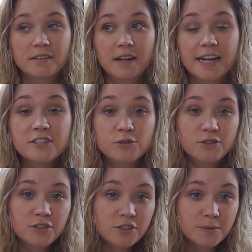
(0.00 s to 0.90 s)
high school
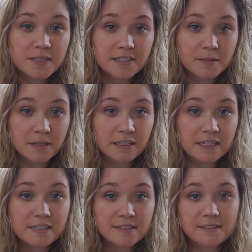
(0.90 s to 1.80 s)
students with
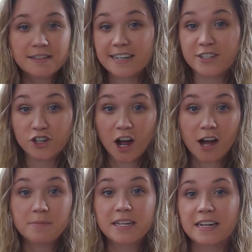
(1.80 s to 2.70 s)
disabilities get
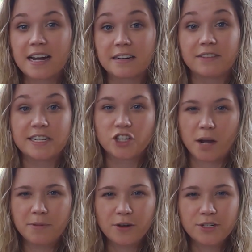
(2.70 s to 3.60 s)
jobs and kind of like
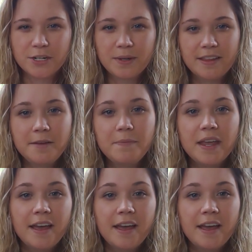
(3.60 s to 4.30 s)
job coaching with them.